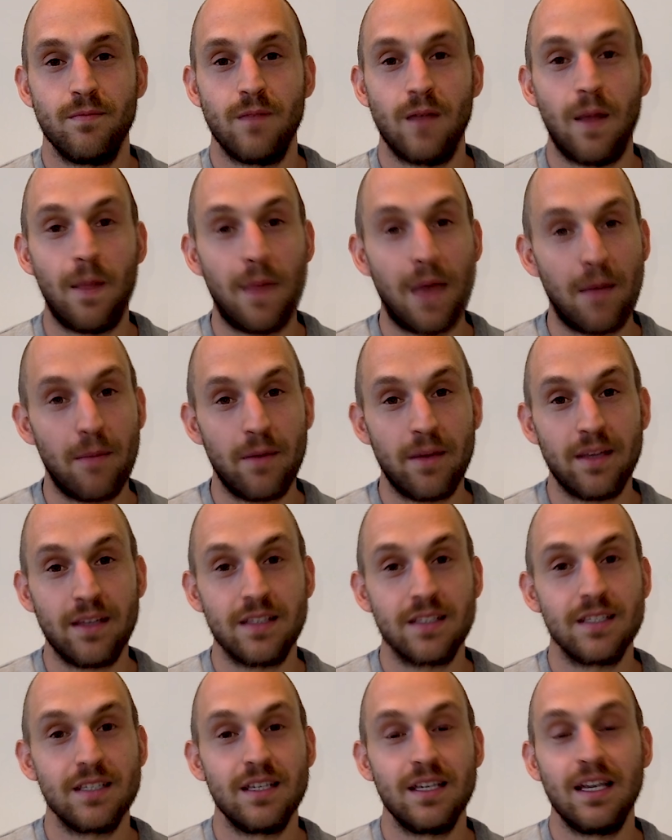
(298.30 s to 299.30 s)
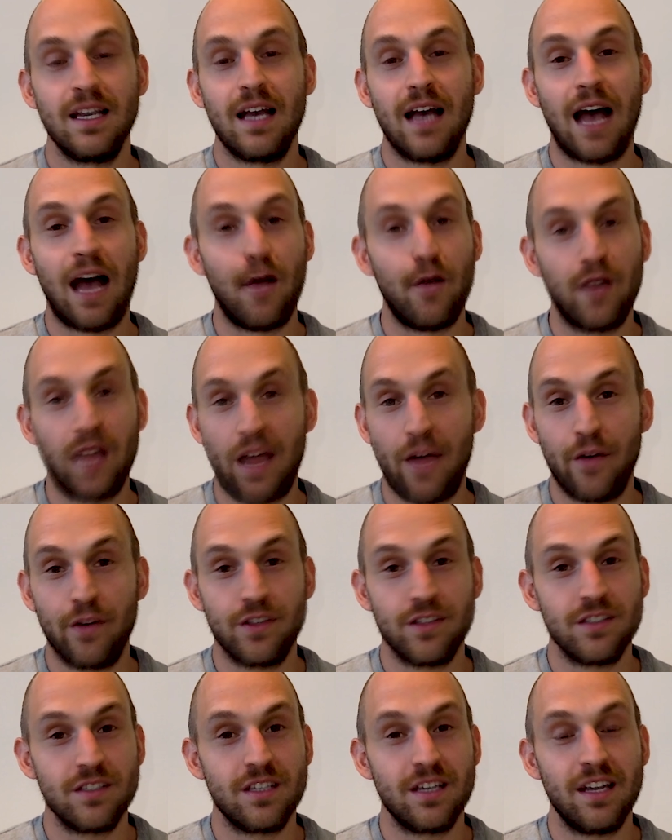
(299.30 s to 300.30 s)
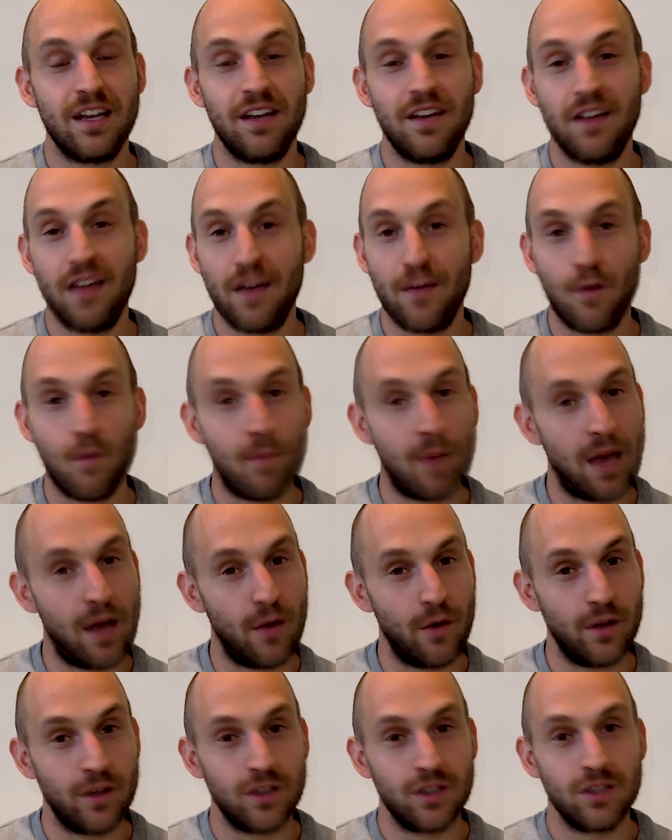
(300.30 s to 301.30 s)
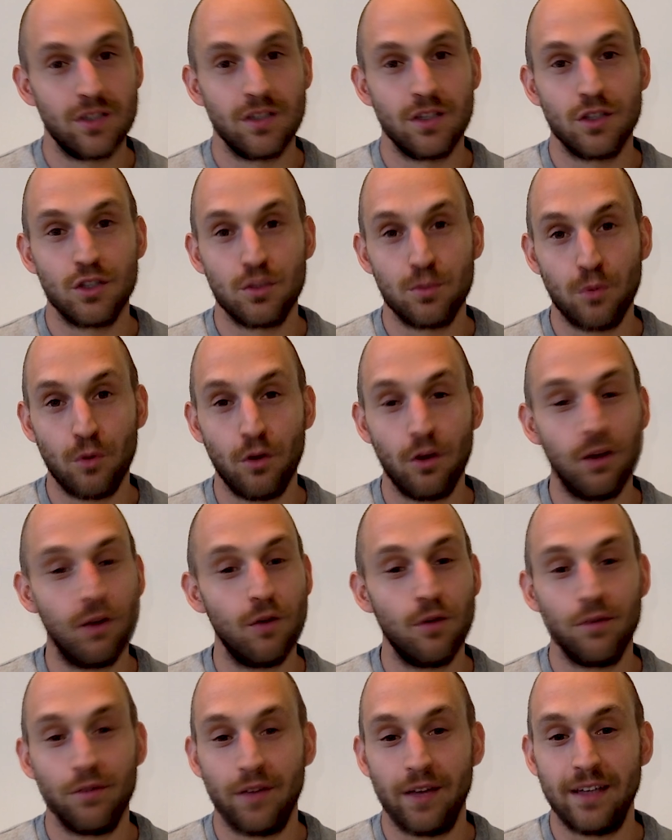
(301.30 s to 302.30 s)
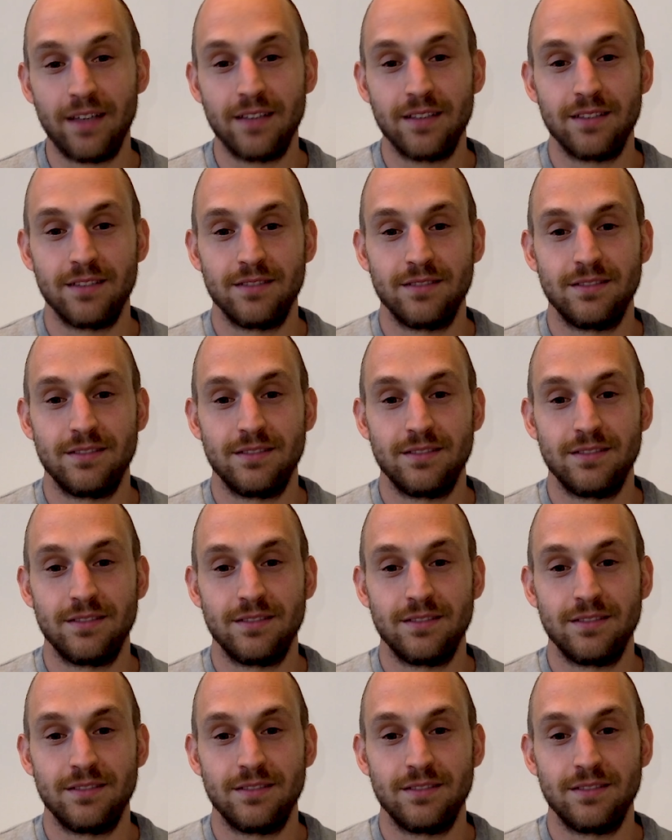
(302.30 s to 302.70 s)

And that means our inheritance can never perish, spoil or fade.